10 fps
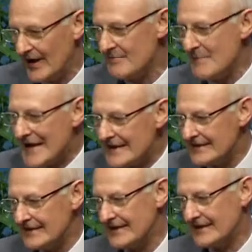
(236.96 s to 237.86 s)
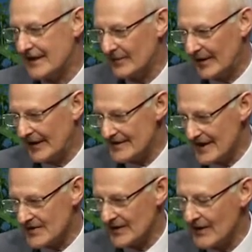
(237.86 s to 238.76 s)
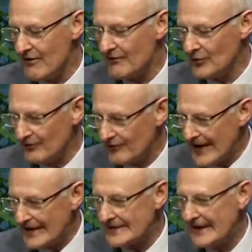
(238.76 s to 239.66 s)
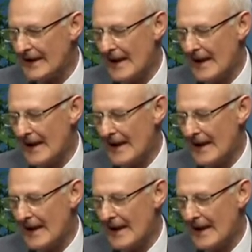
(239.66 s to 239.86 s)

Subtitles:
then be to the decarbonisation of road freight?